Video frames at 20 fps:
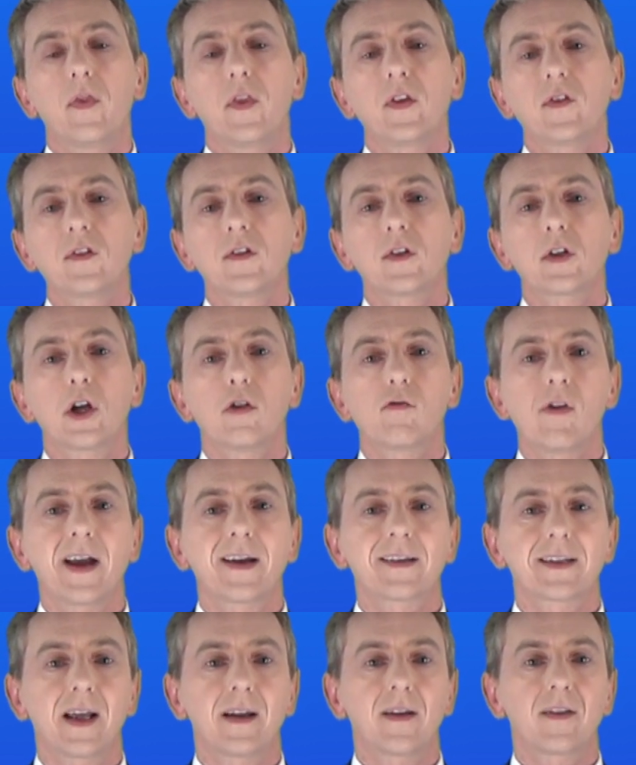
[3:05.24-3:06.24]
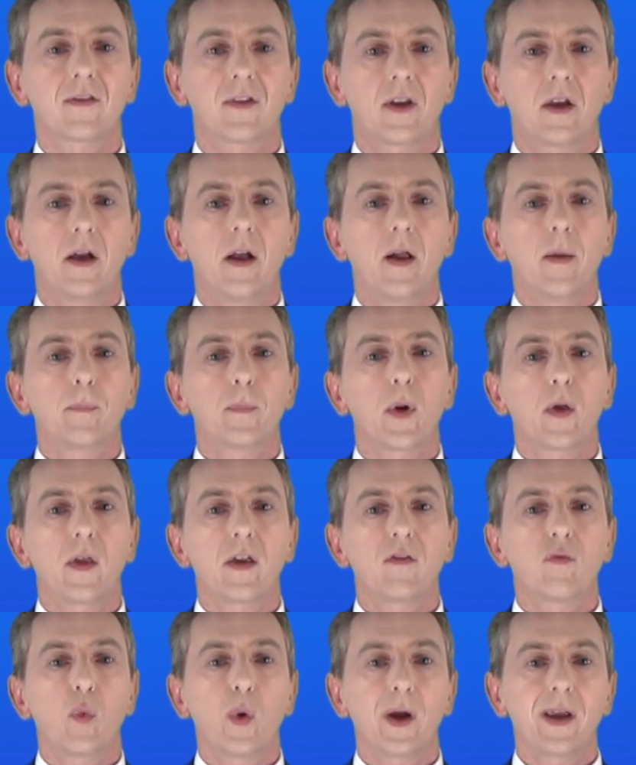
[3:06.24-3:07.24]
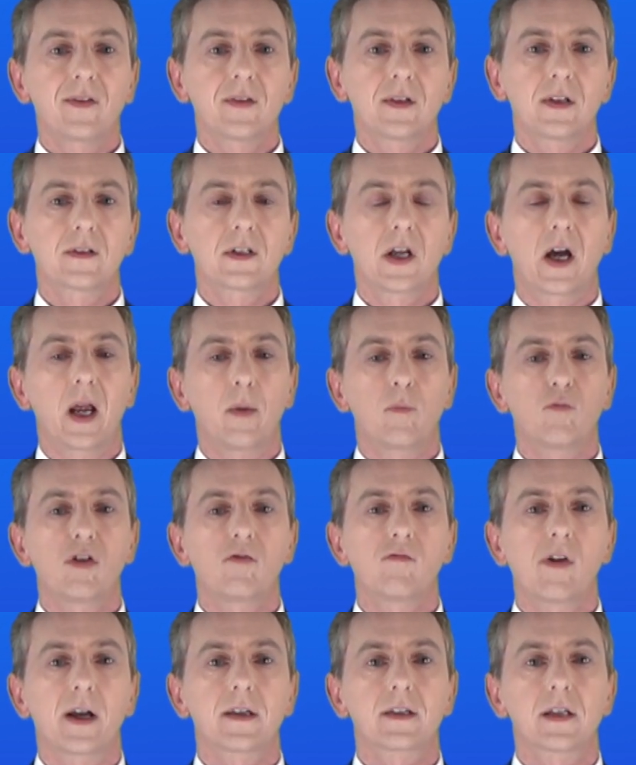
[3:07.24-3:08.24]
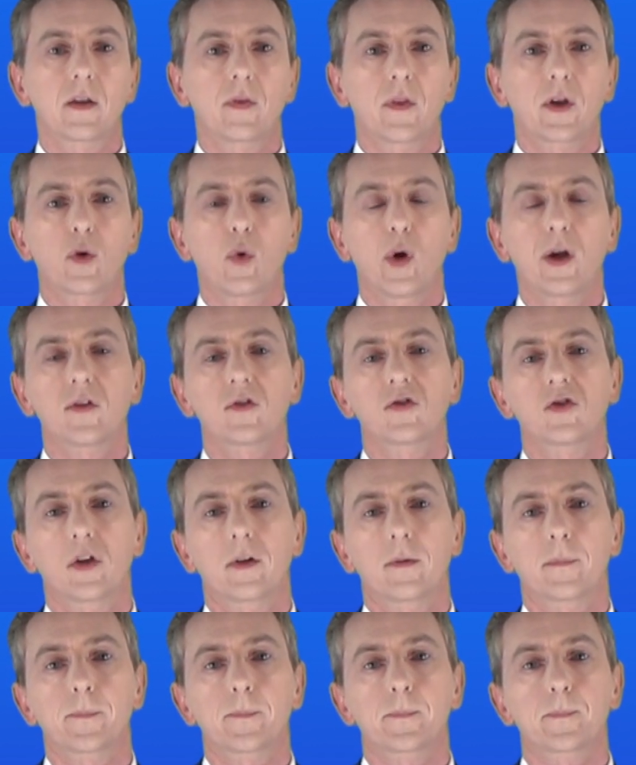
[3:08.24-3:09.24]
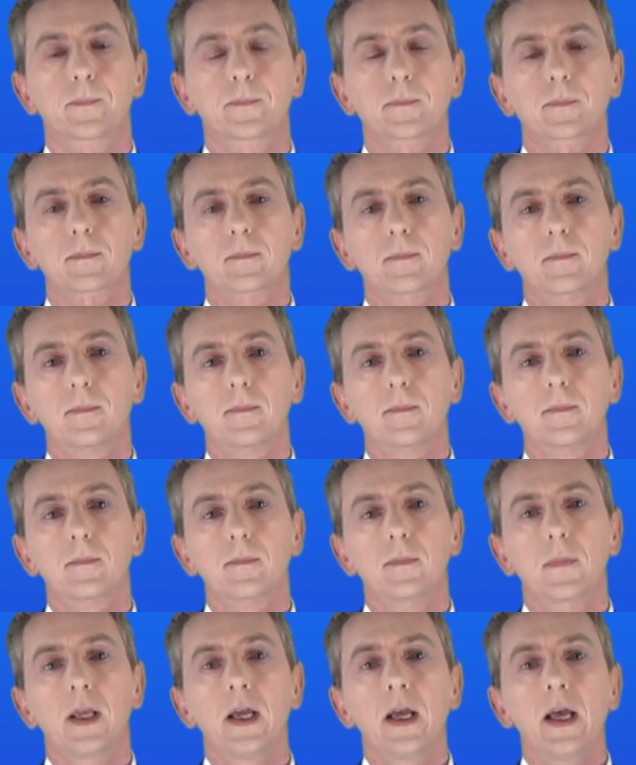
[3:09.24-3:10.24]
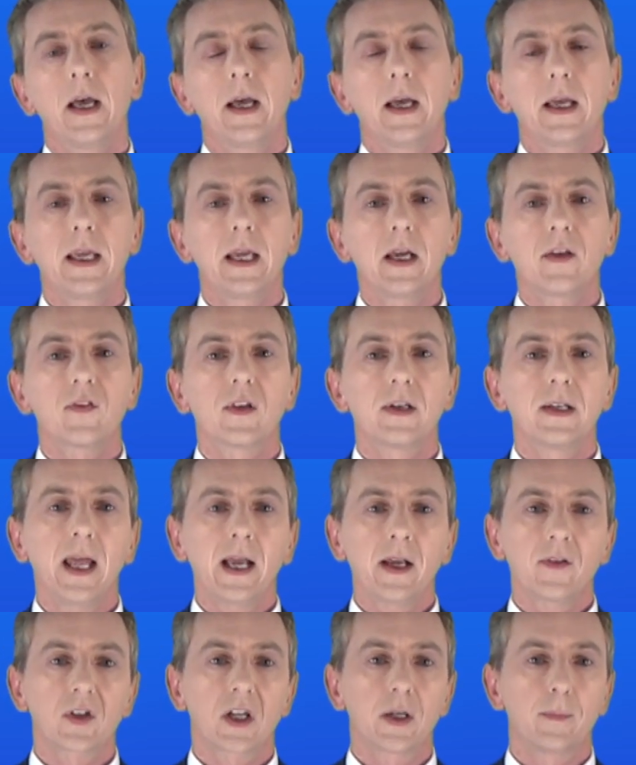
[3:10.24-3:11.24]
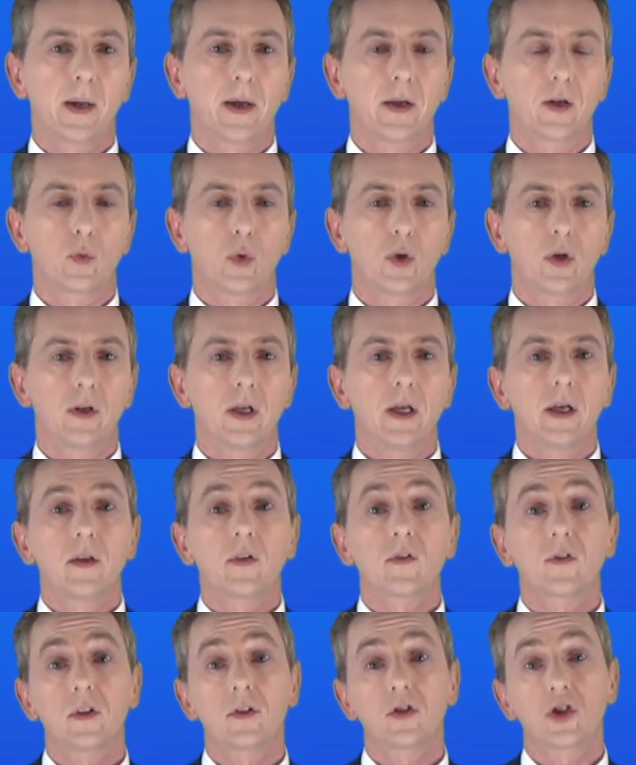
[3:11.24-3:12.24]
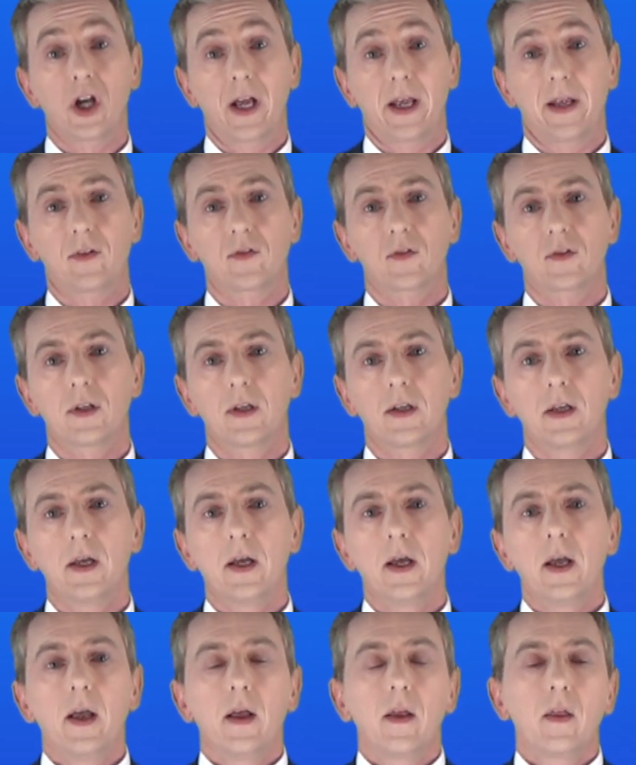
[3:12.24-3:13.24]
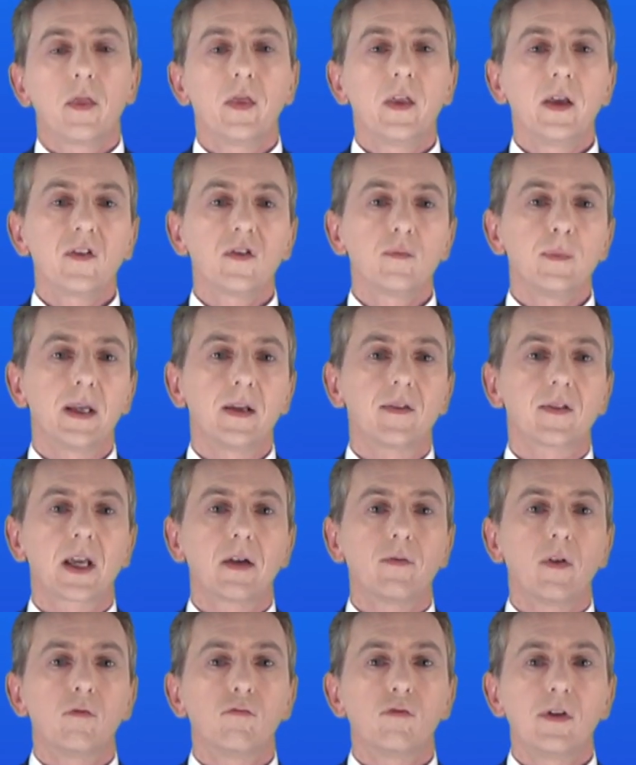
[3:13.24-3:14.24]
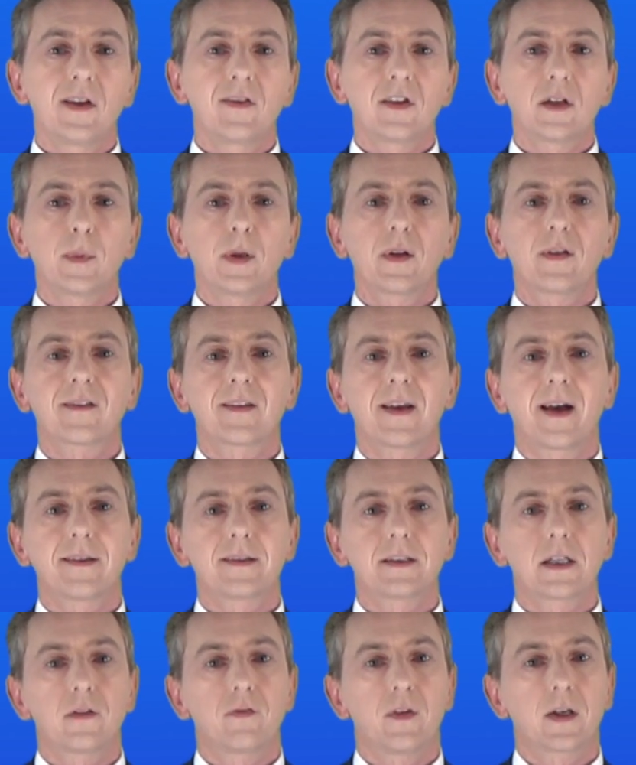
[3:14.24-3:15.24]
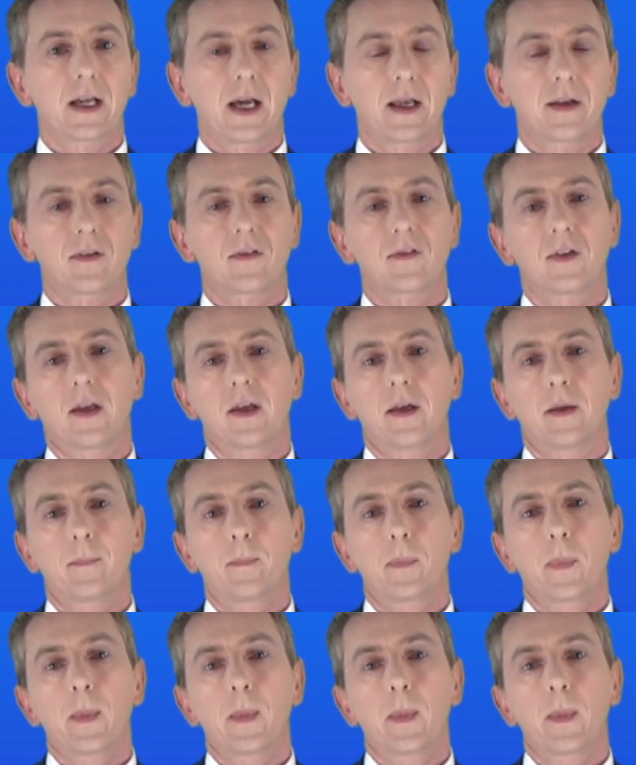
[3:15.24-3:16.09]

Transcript: This is a correct answer, but they've wasted time rewriting the question. Here's the next command word, suggest. This means give a reasonable scientific answer.